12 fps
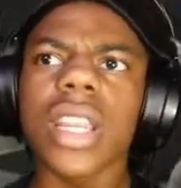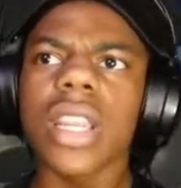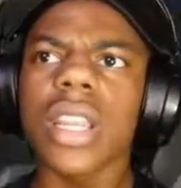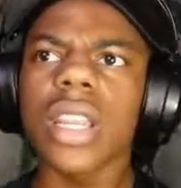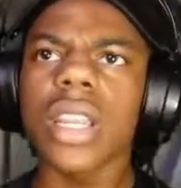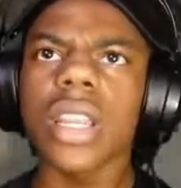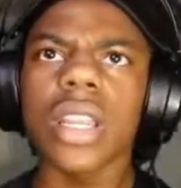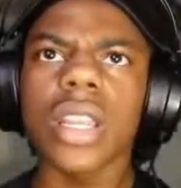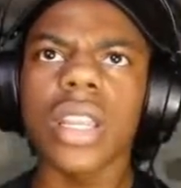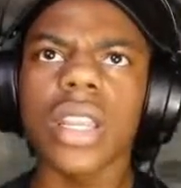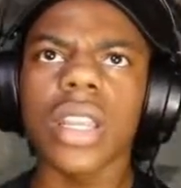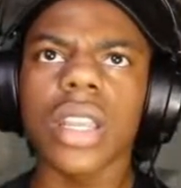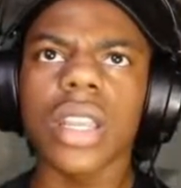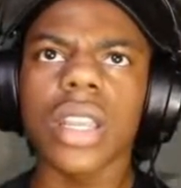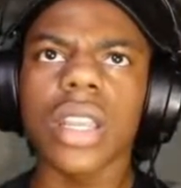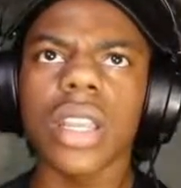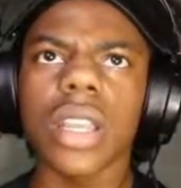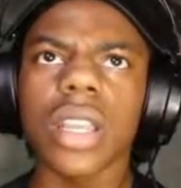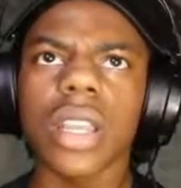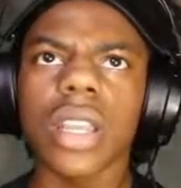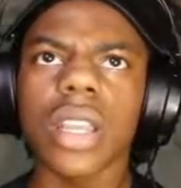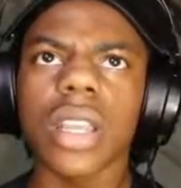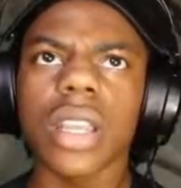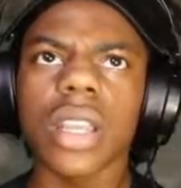
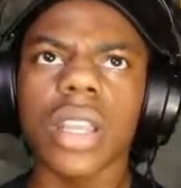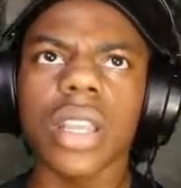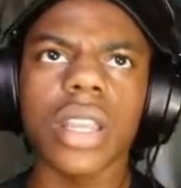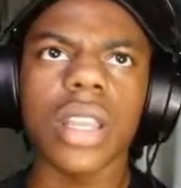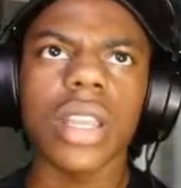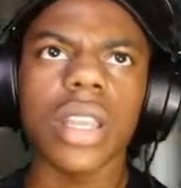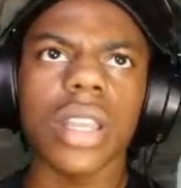(no one is talking)